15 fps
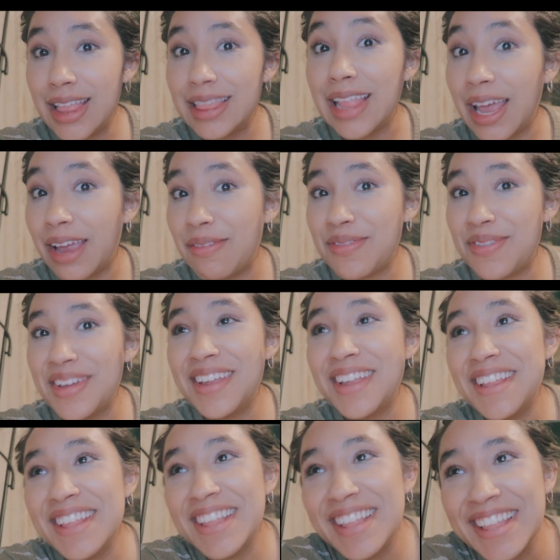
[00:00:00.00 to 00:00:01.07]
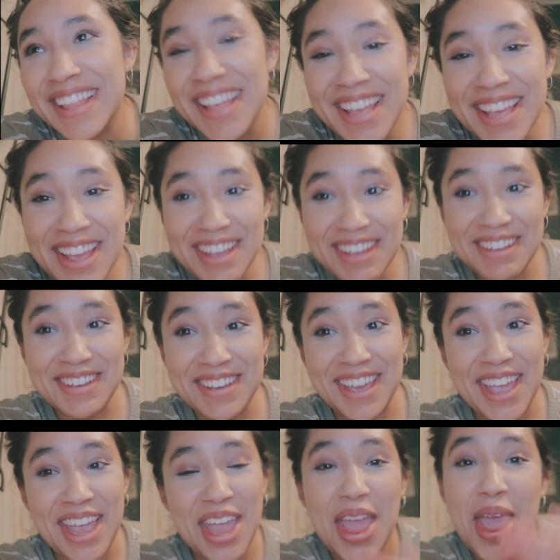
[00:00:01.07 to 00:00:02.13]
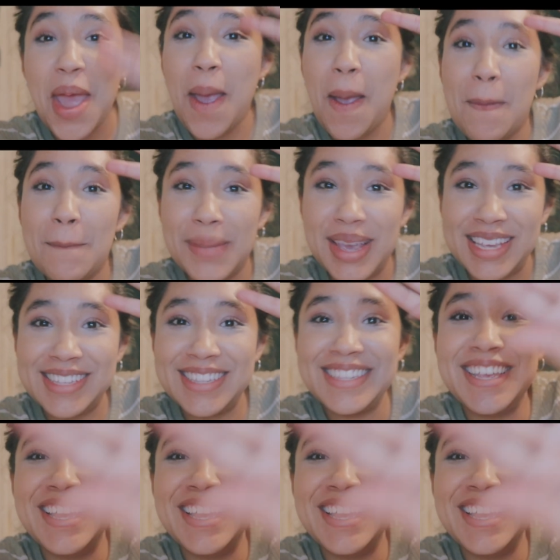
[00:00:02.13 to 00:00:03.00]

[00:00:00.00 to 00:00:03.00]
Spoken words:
life. Okay, peace.